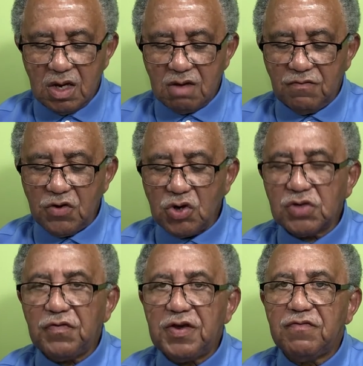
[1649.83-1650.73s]
In
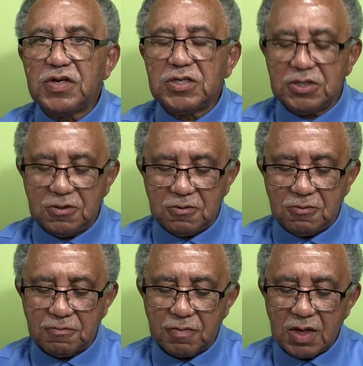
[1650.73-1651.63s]
verse
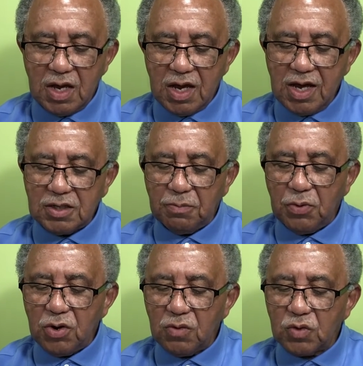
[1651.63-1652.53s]
52, at the
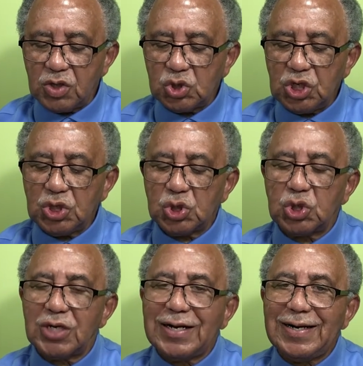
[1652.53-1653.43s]
point when
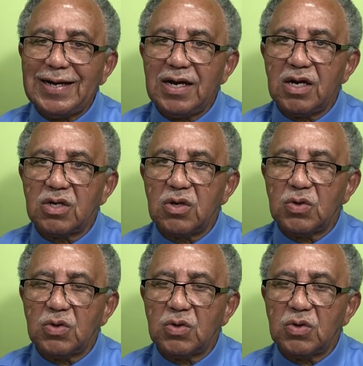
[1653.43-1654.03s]
Jesus declared,